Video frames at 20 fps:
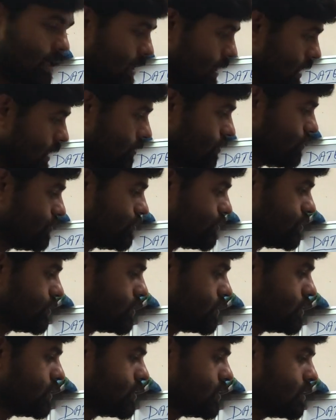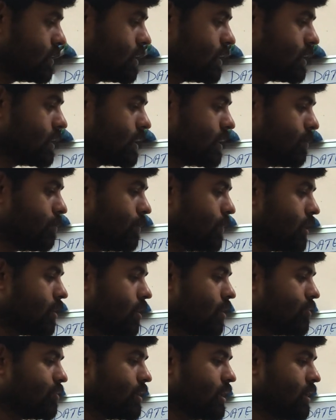if the number
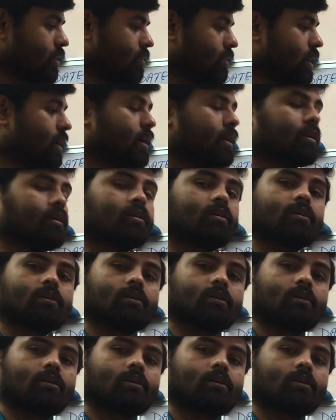of event